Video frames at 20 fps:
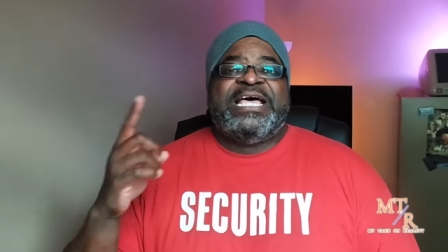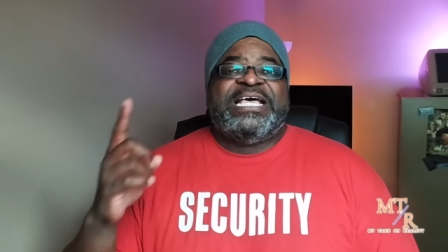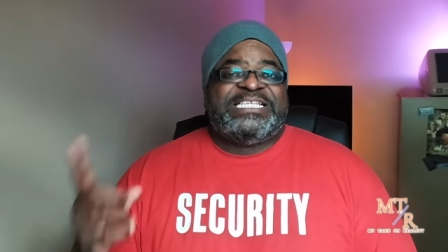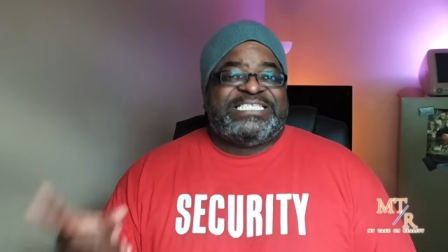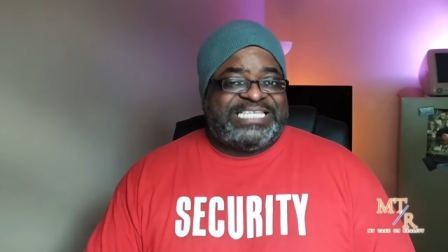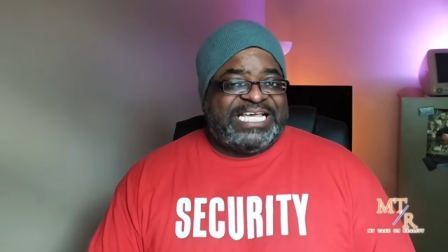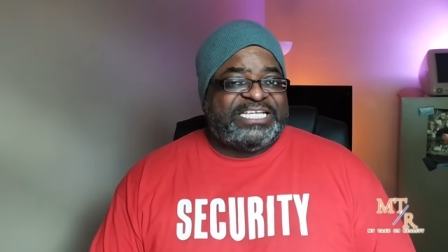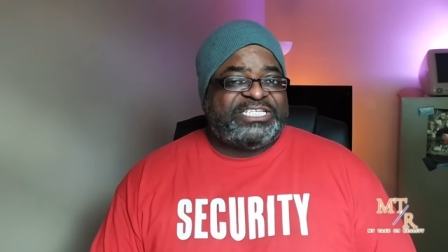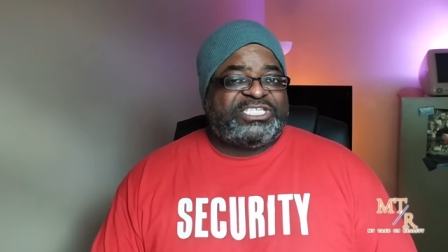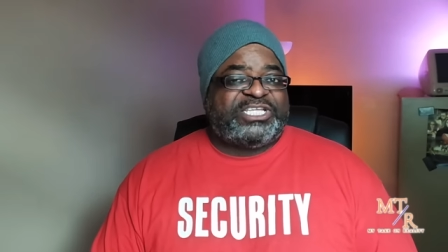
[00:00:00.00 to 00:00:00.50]

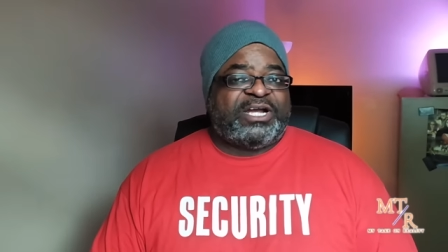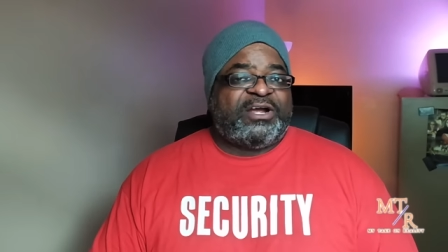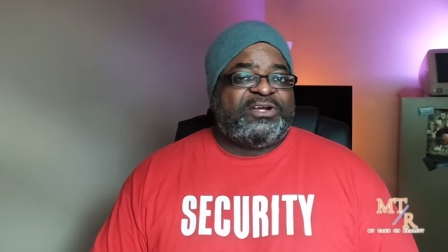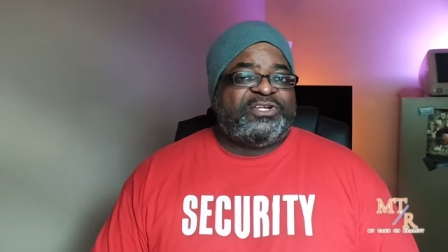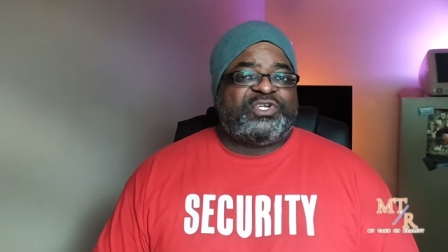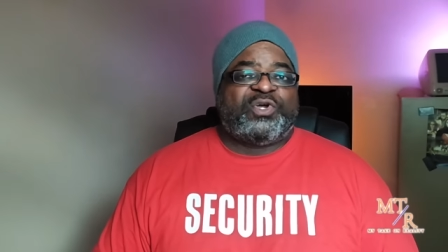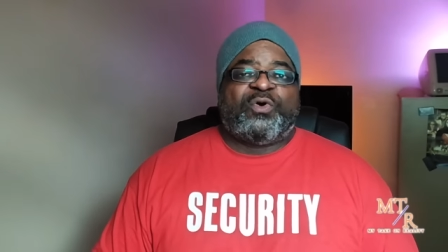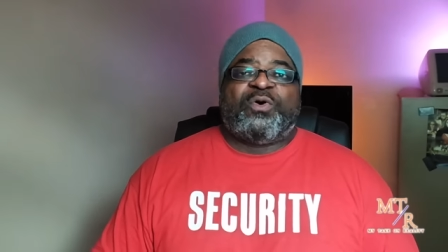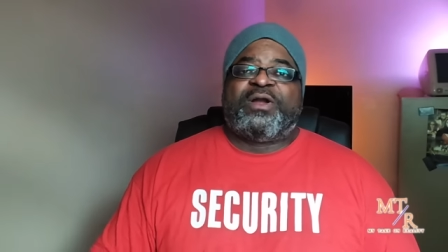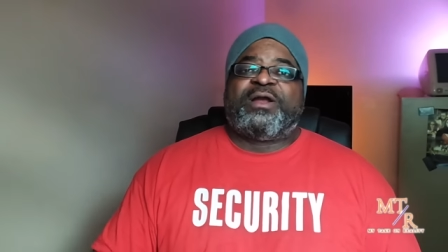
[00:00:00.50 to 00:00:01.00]
says to her
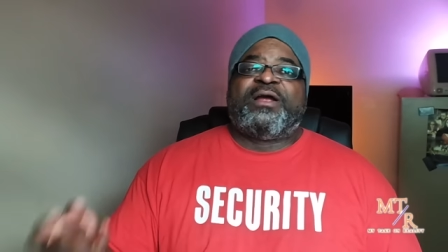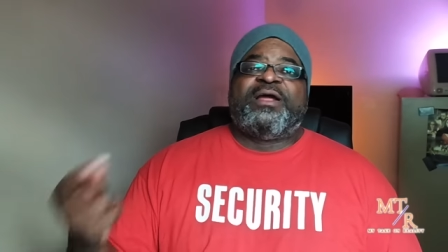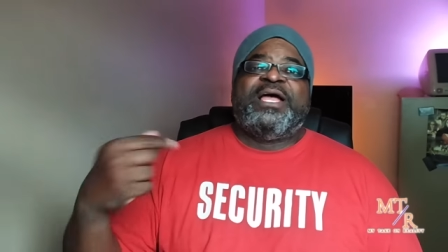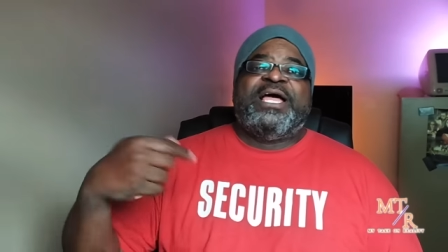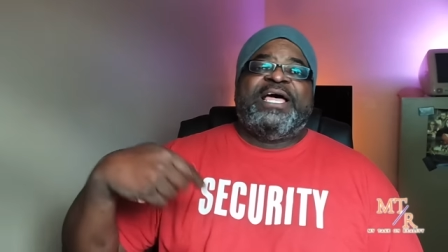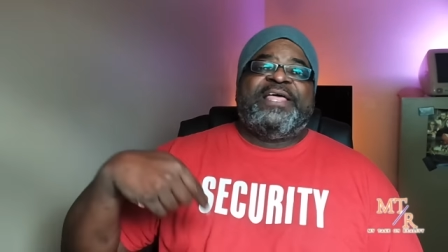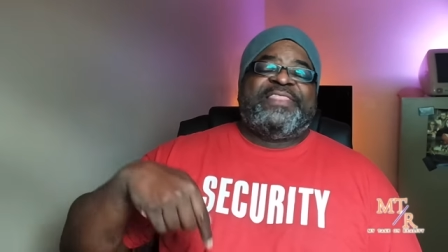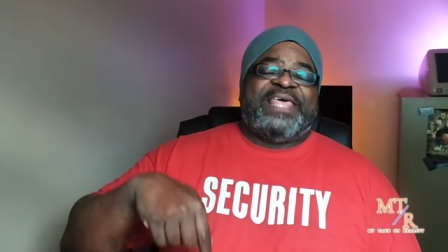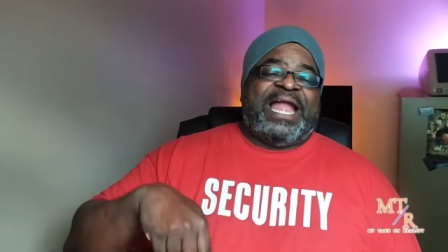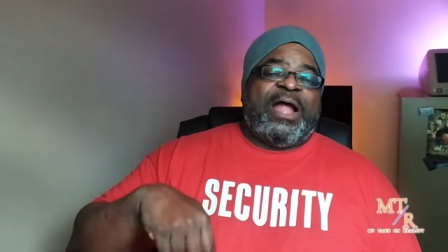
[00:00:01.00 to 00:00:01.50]
daughter
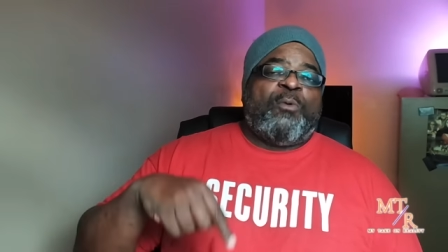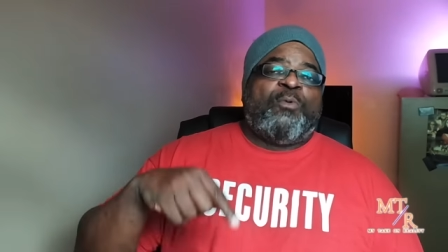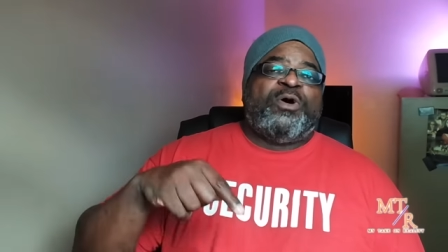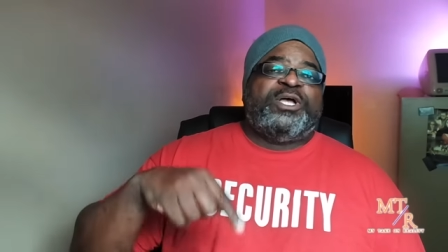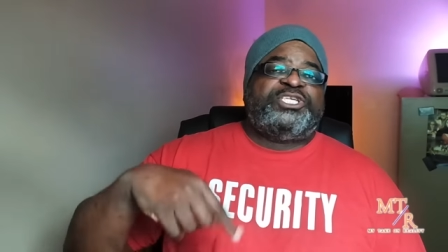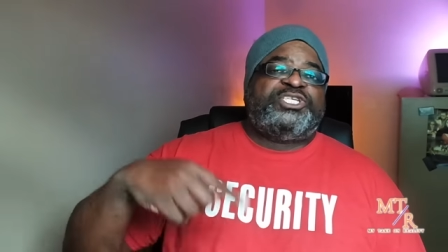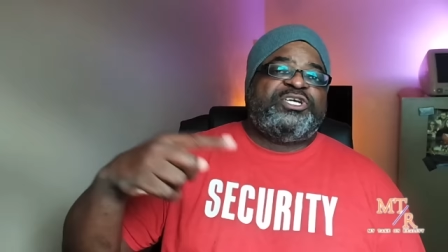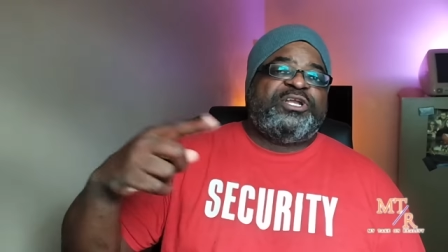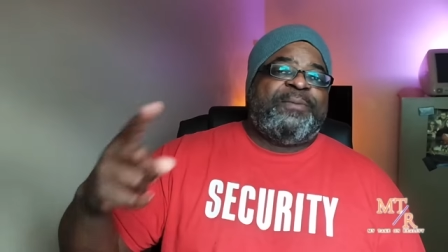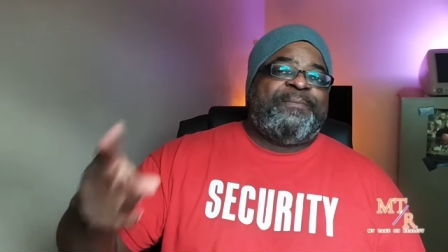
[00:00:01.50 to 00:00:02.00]
that I
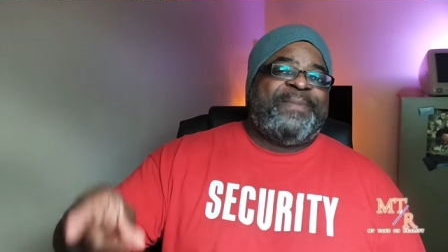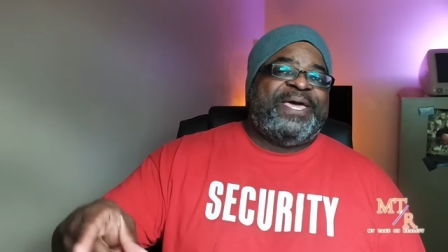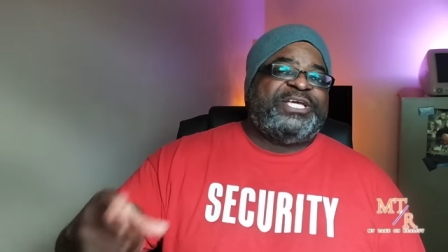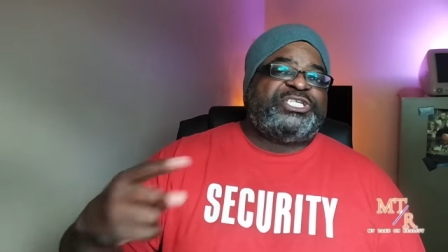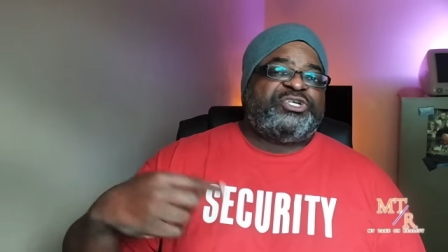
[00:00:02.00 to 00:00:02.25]
want you to make